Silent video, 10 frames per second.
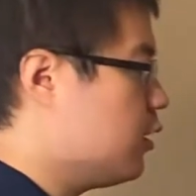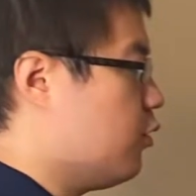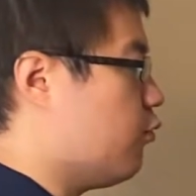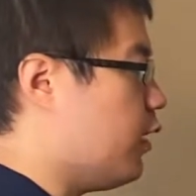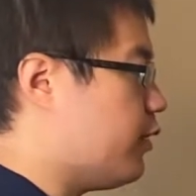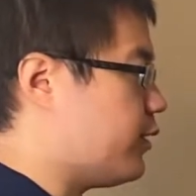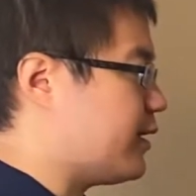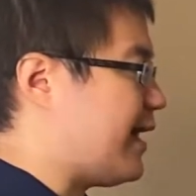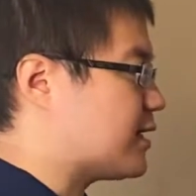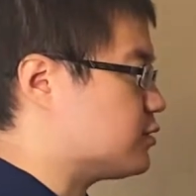where we can
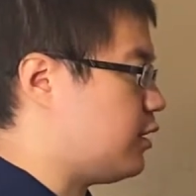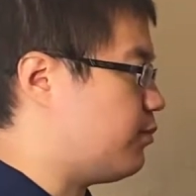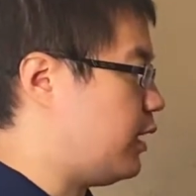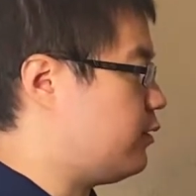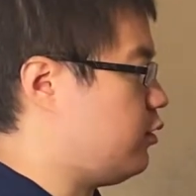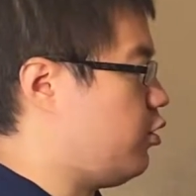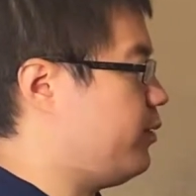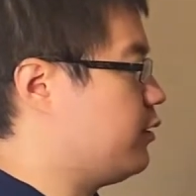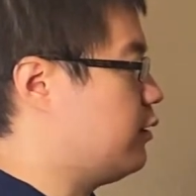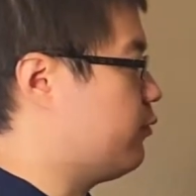actually apply the
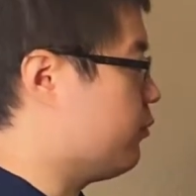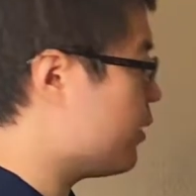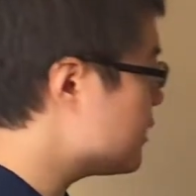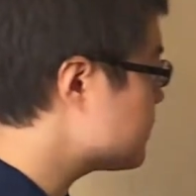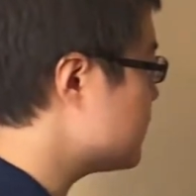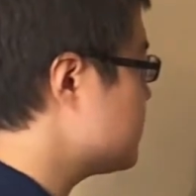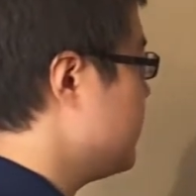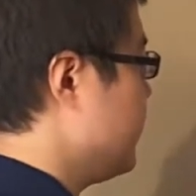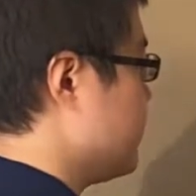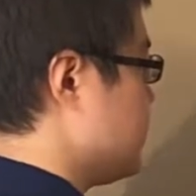L'Hopital rule process
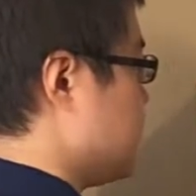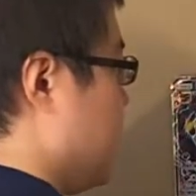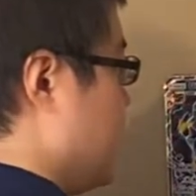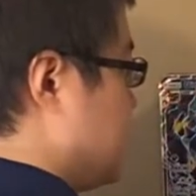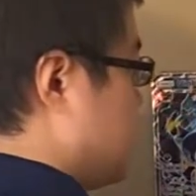because it's nice.